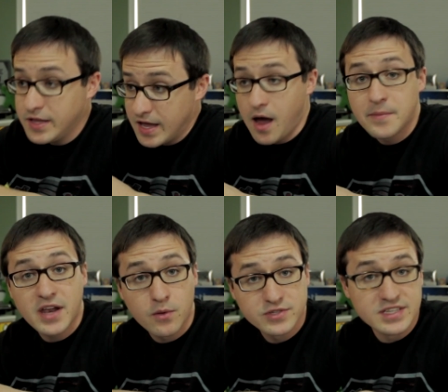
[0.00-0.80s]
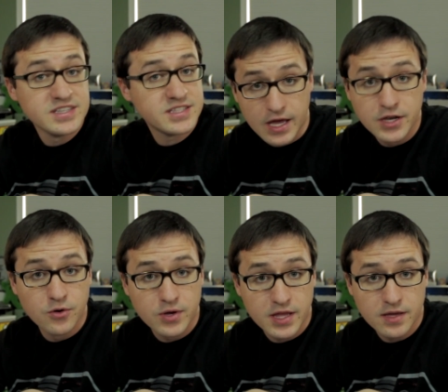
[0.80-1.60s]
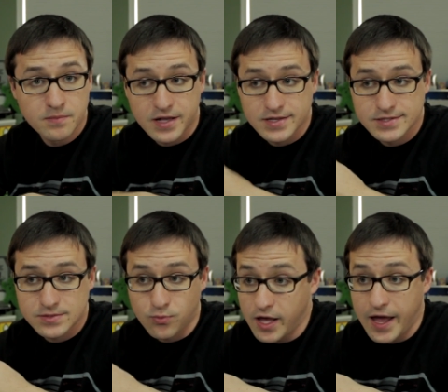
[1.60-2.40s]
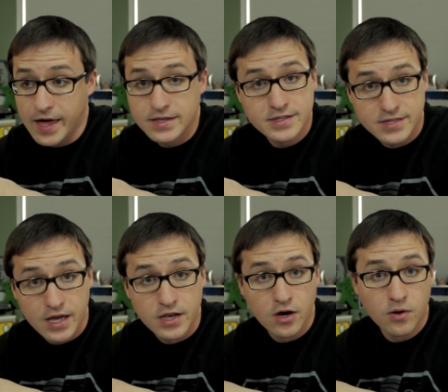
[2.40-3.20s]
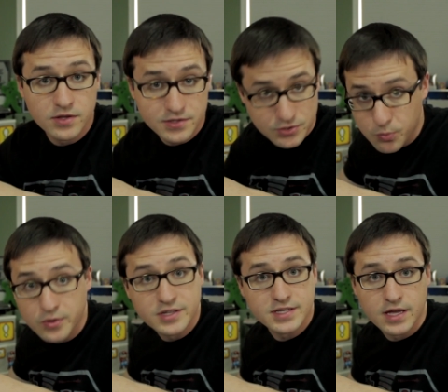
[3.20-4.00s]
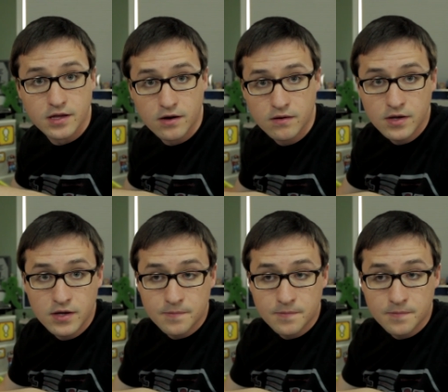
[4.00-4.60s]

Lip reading: And yeah, I was a Nintendo kid because, well, I had a Nintendo and the Super Nintendo.